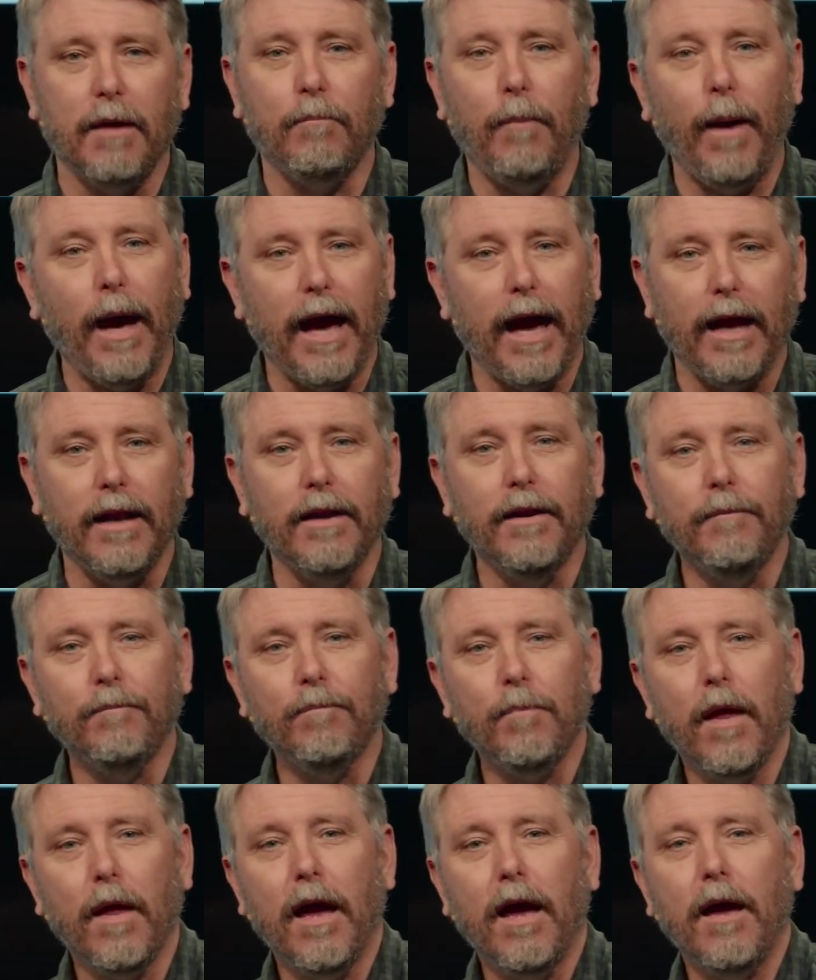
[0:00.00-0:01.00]
in pain,
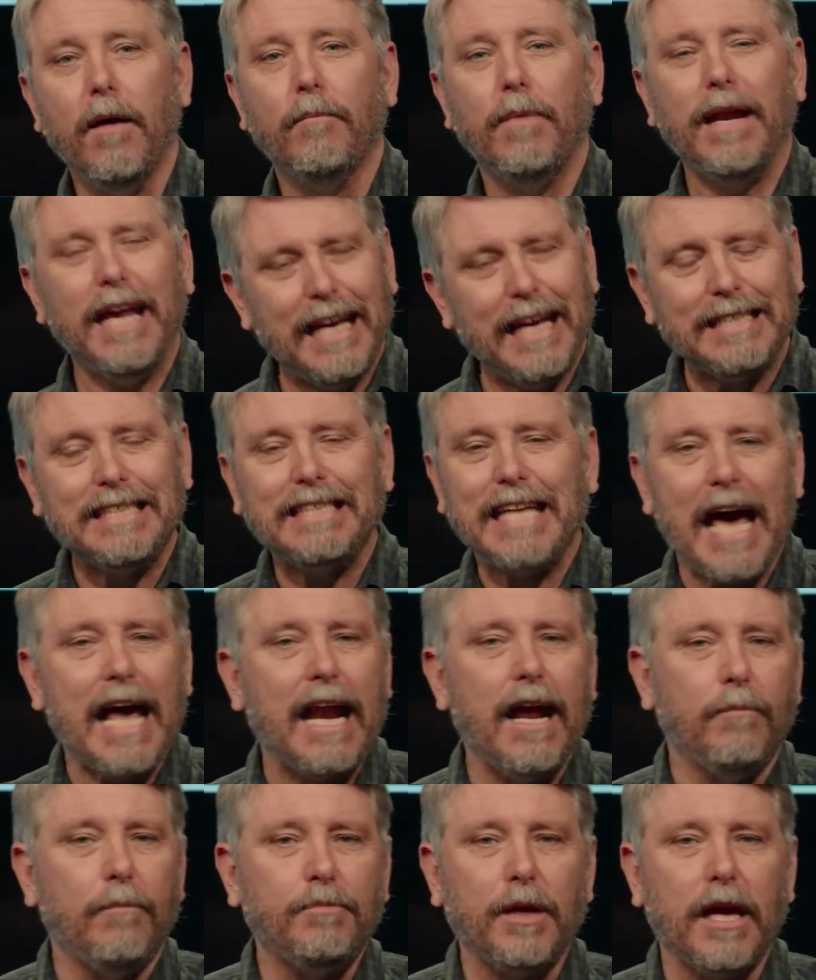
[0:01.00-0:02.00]
but he
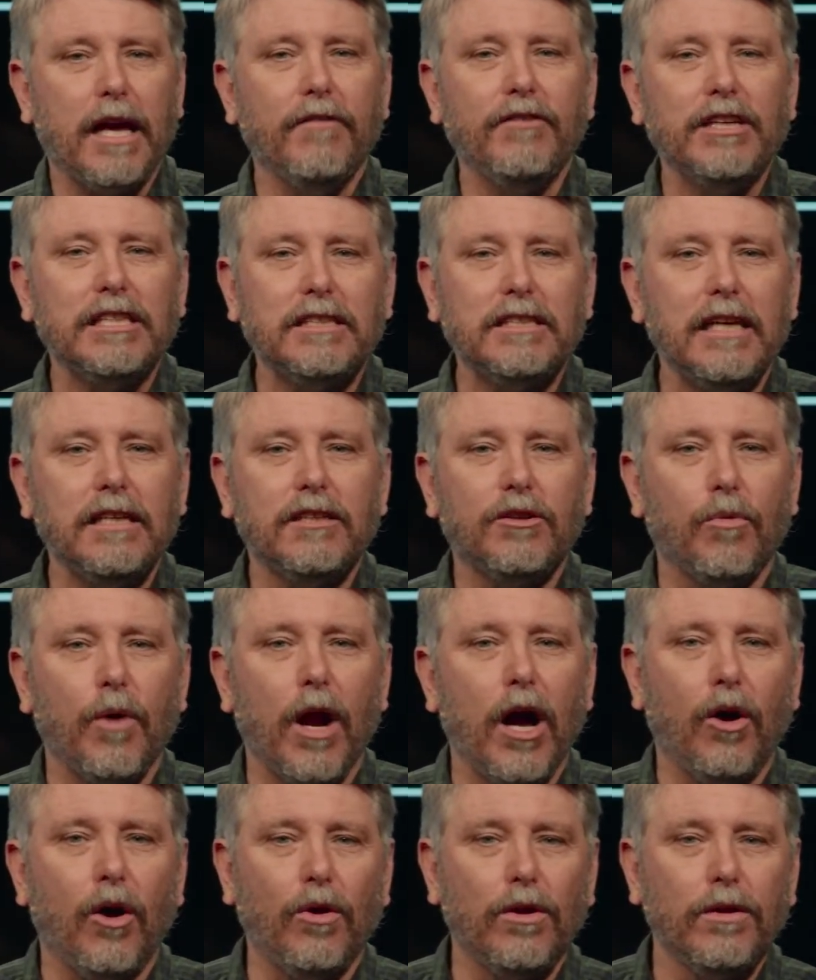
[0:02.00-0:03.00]
sat up to give his seat to
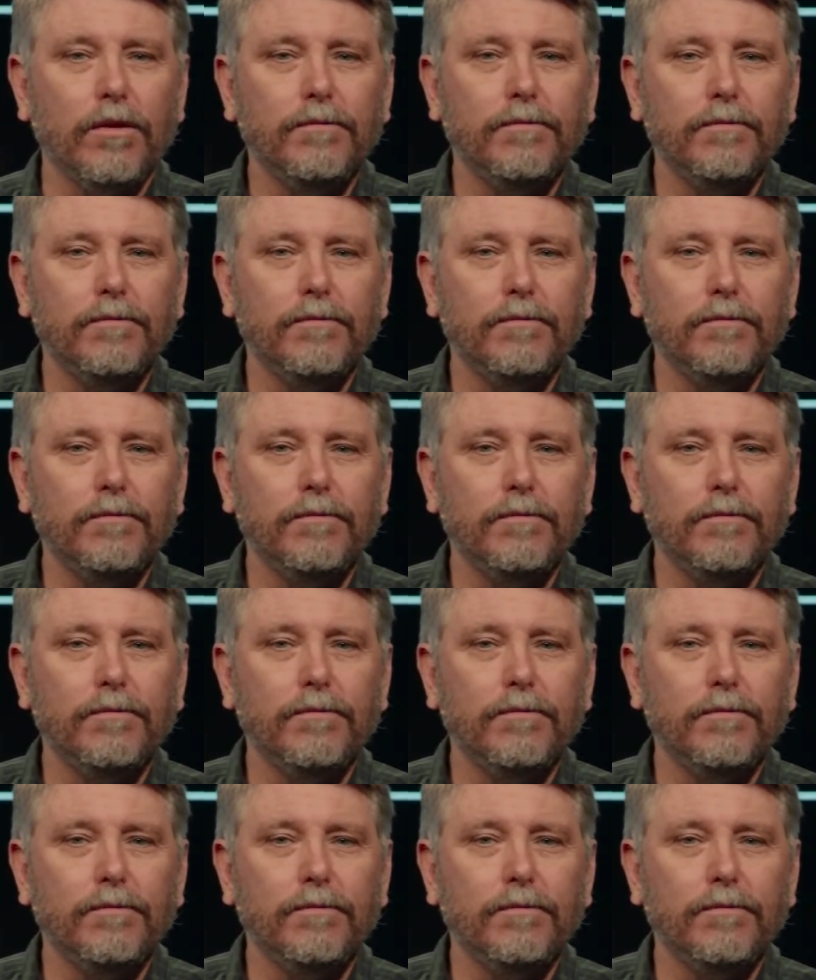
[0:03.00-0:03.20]
Raul.